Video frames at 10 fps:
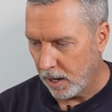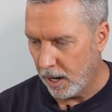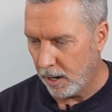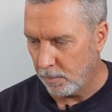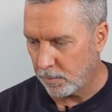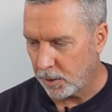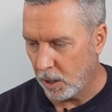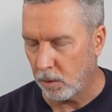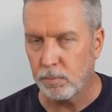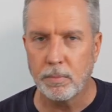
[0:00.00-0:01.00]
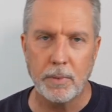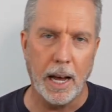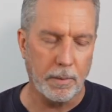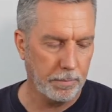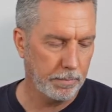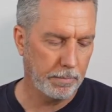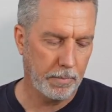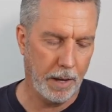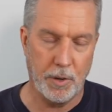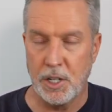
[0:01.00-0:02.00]
Um, so yeah,
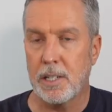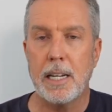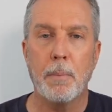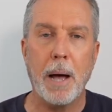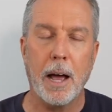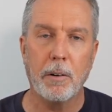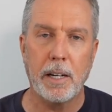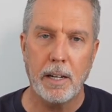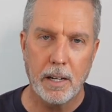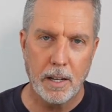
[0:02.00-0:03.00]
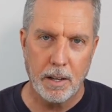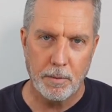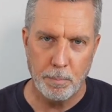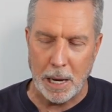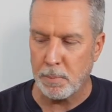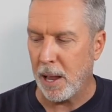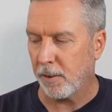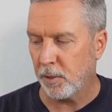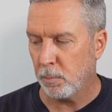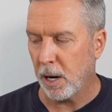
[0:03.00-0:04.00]
if you just need a battery, best
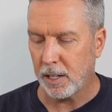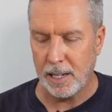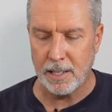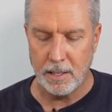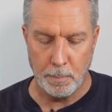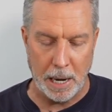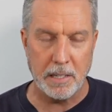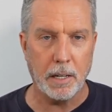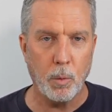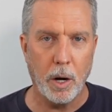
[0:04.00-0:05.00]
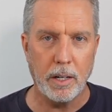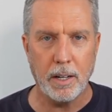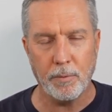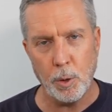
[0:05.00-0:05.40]
bang for the buck is the basic one.